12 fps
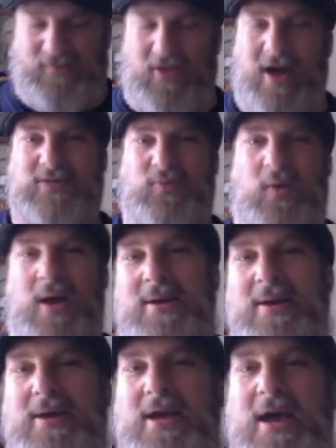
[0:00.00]
lost one.
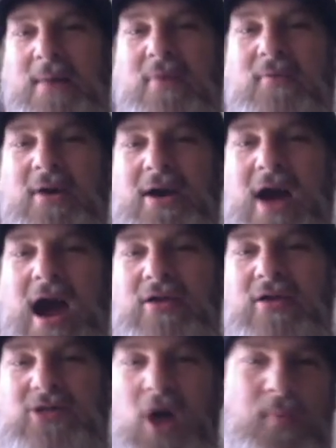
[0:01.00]
But
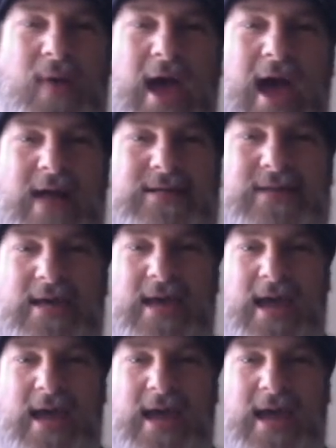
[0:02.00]
regardless, go Pats.